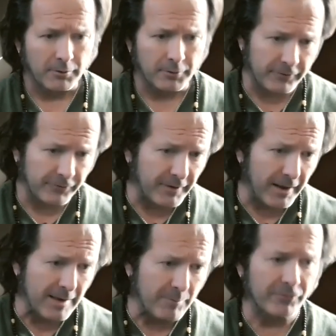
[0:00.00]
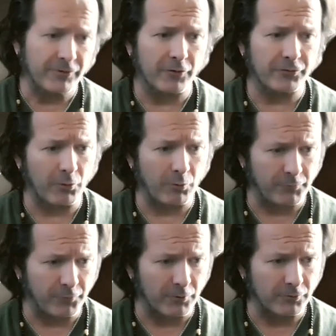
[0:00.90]
This name is also
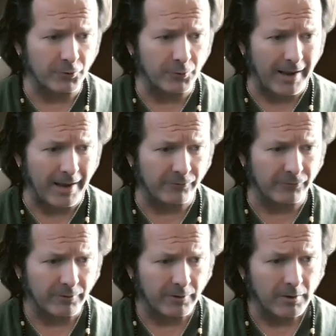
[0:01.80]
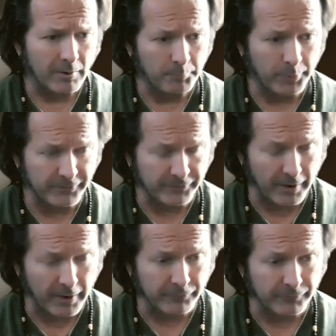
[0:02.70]
referred to as
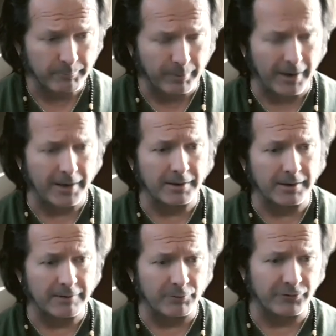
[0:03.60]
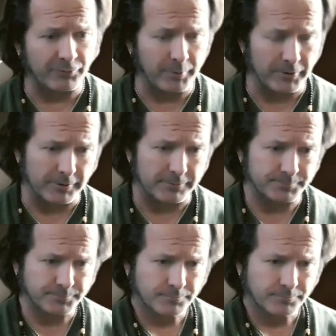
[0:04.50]
possessed by an evil spirit.